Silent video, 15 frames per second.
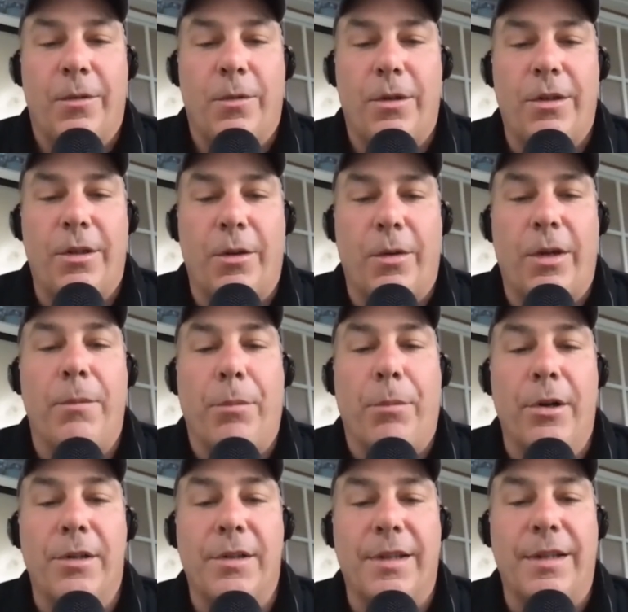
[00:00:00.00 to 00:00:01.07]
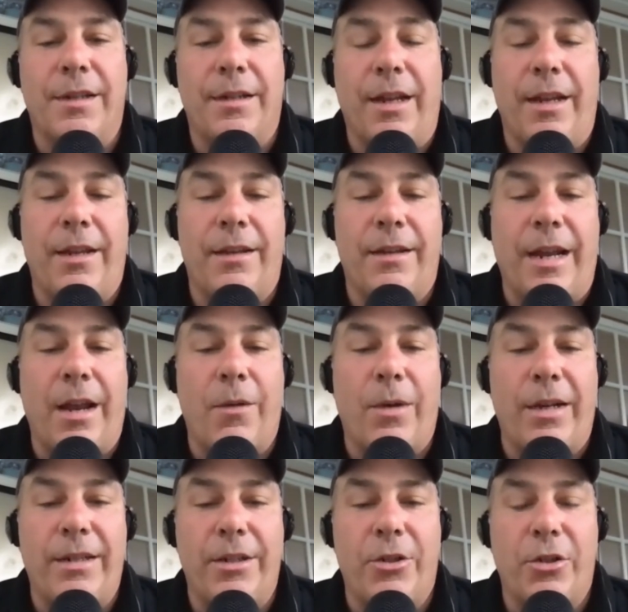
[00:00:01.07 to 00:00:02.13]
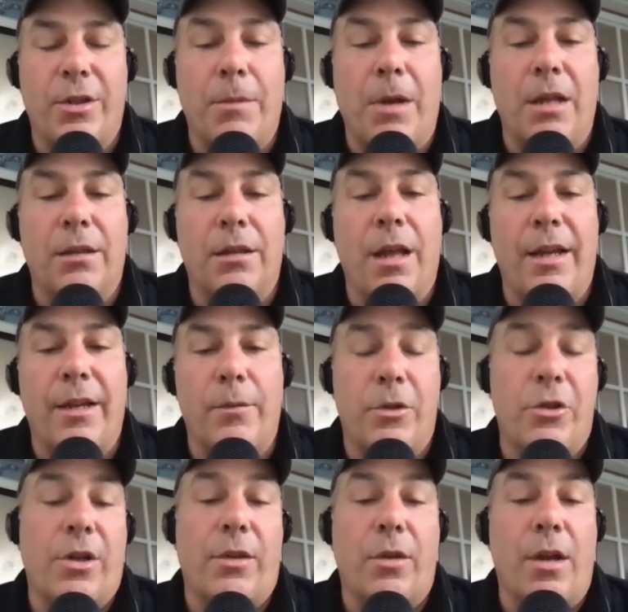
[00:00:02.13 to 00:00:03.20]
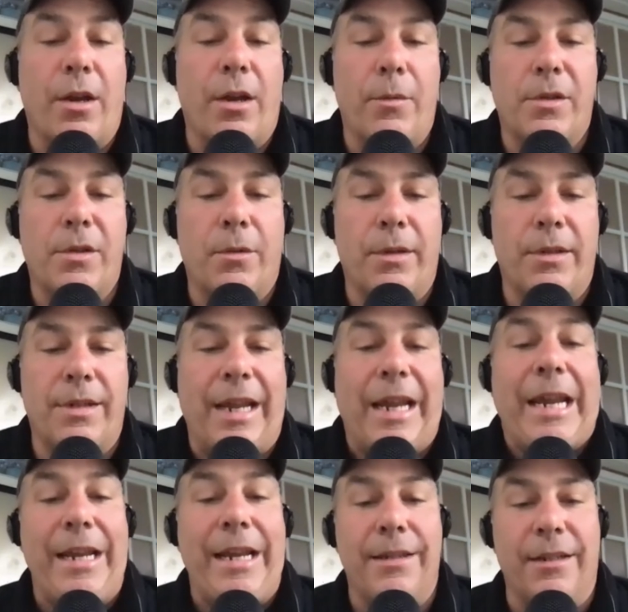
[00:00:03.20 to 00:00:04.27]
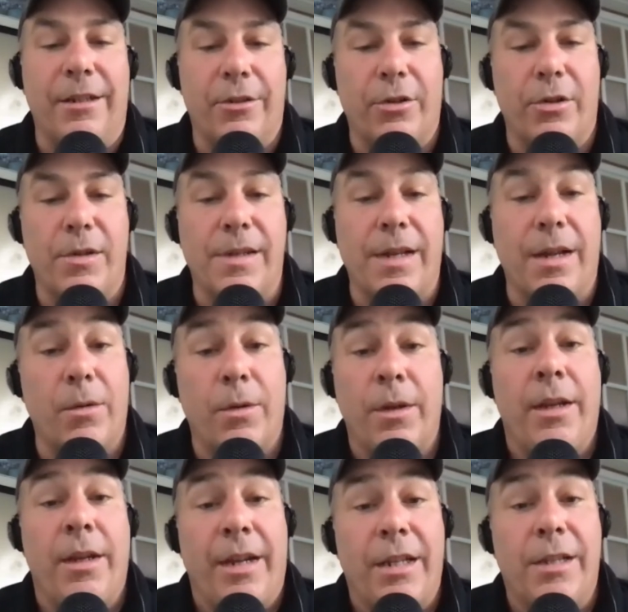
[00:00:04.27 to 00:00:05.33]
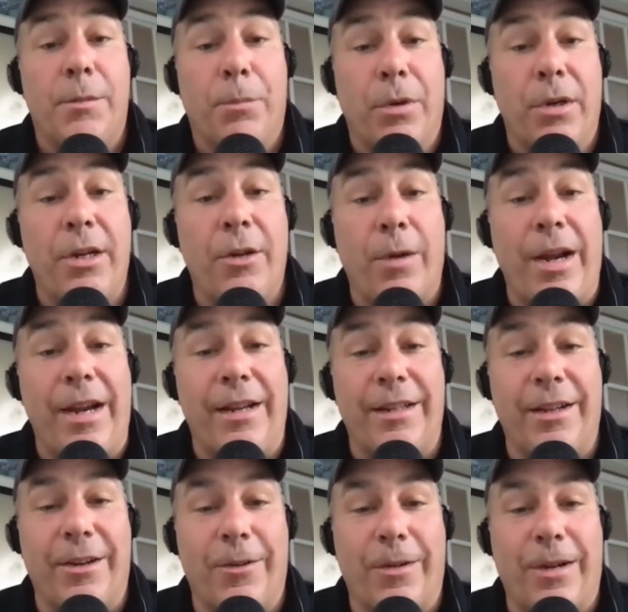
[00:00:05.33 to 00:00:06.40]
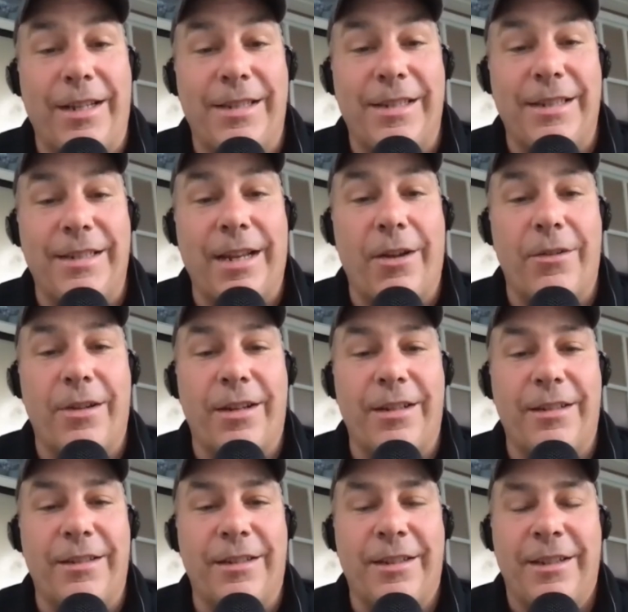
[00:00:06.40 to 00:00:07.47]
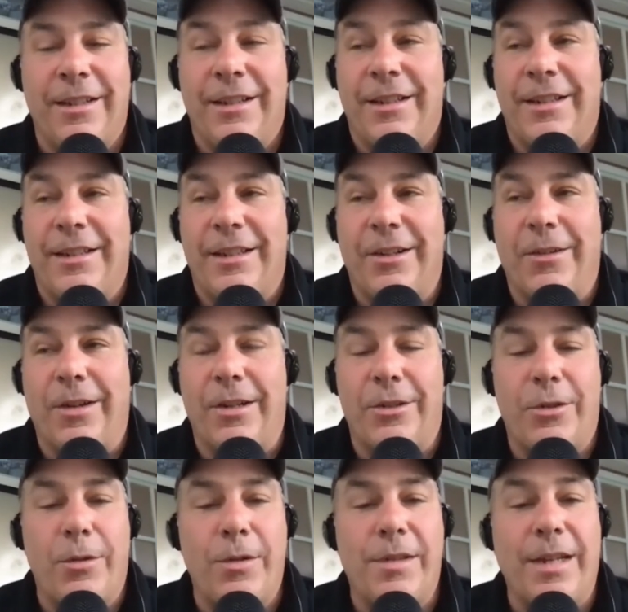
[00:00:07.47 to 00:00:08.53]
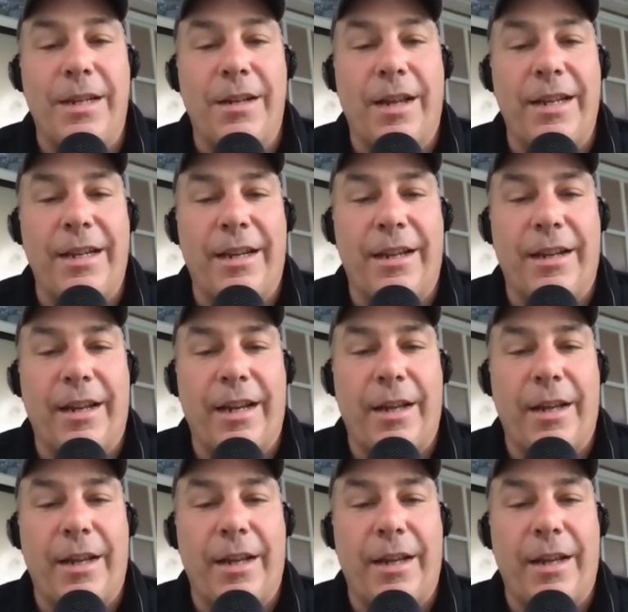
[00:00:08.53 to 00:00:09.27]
in person, and now I teach them online, which I thought I was going to hate, and it turns out it's pretty great. When I sit down on a Tuesday night and I have